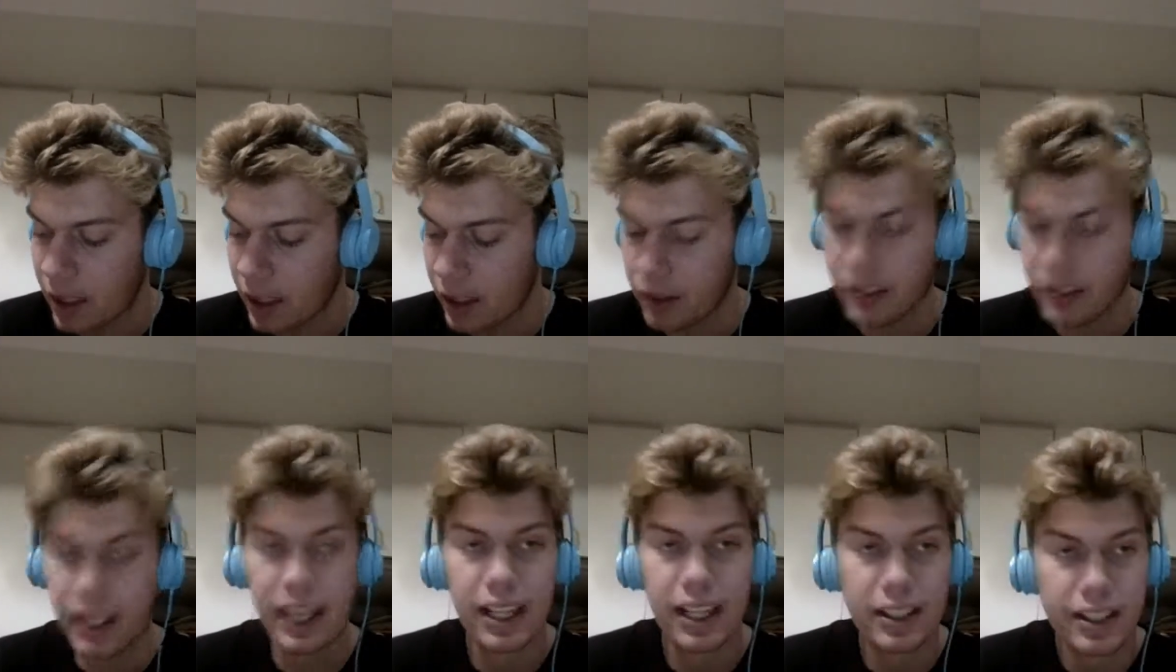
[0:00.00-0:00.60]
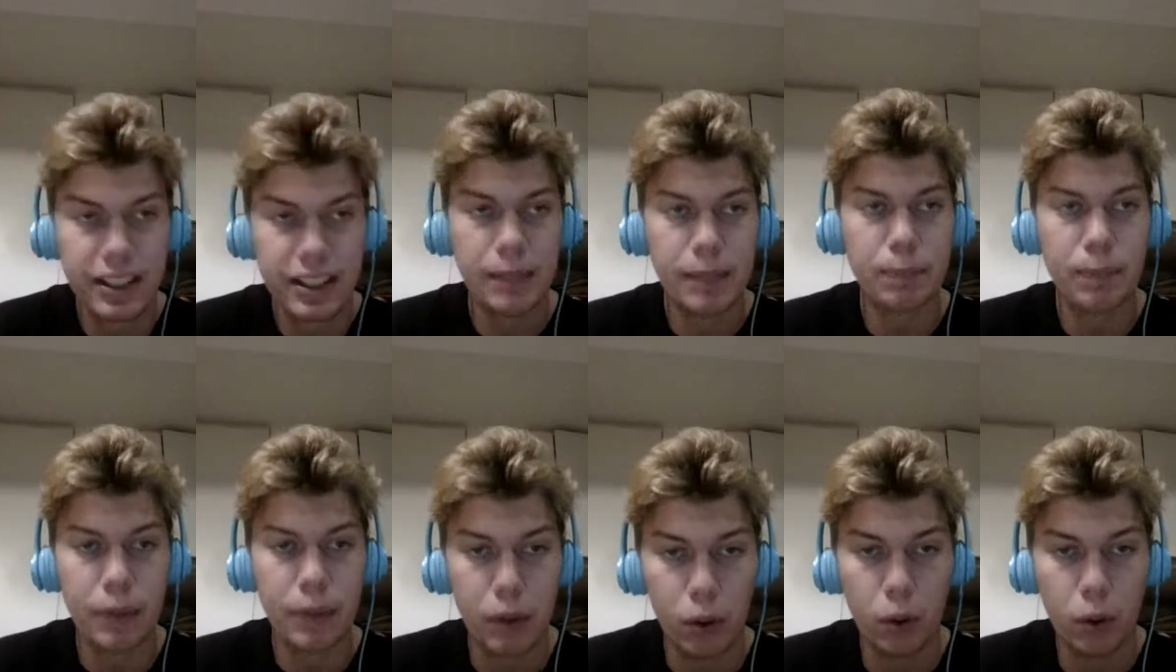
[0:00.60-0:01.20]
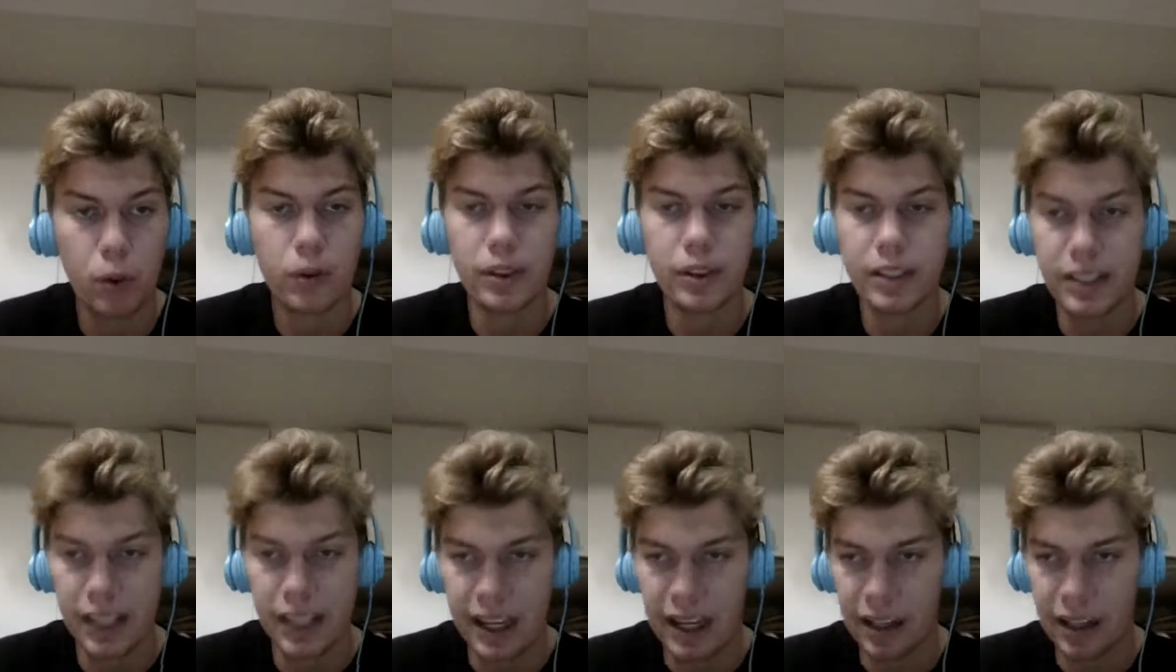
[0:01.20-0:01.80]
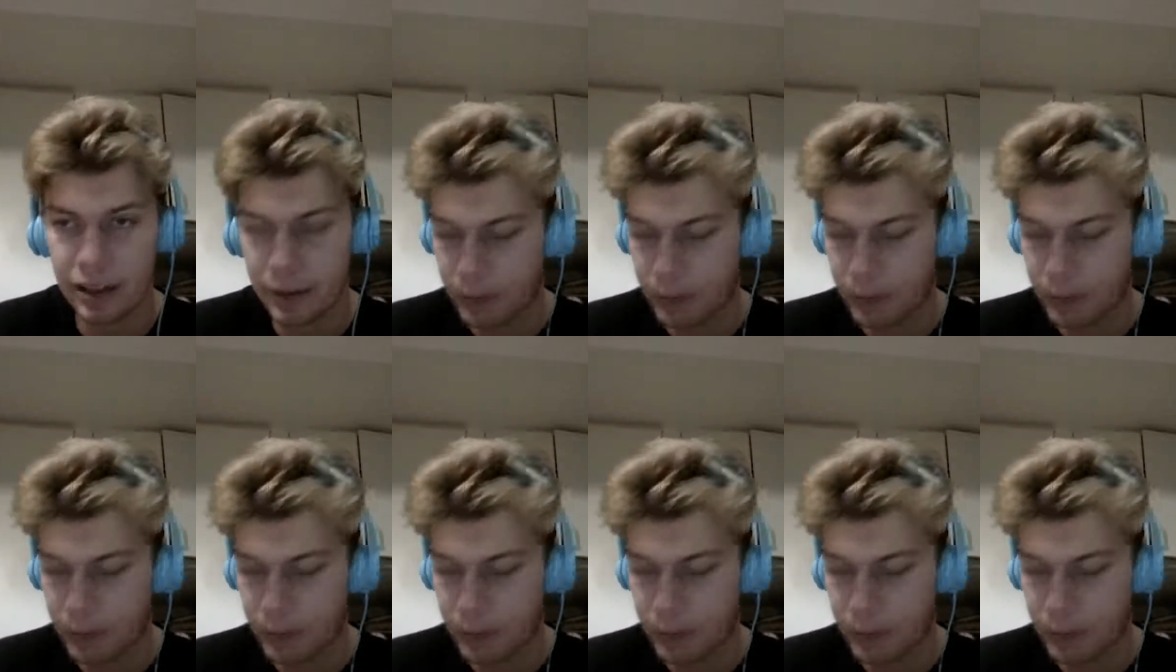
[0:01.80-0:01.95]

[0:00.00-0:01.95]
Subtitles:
You can't keep the Hulk down.